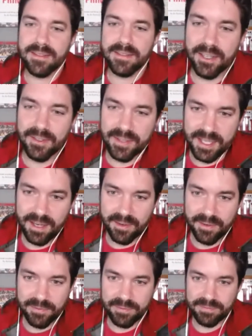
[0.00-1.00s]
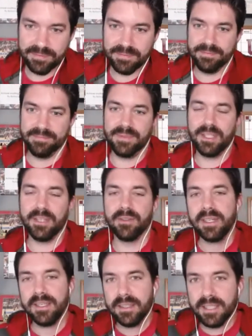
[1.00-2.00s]
instead of,
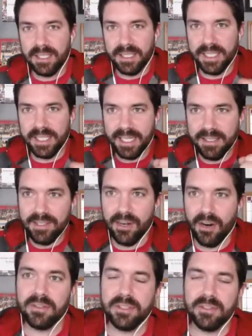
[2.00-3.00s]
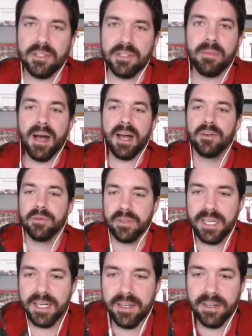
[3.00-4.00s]
clinging to our little spot
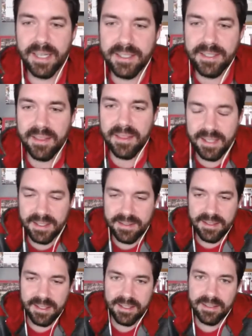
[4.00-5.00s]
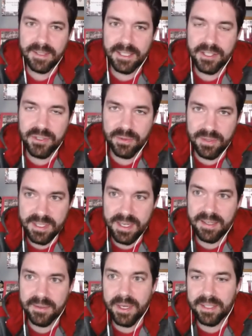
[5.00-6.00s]
over here. I think that's a
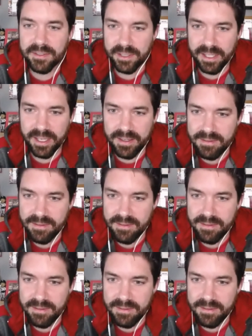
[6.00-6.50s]
short-sighted way to look at it.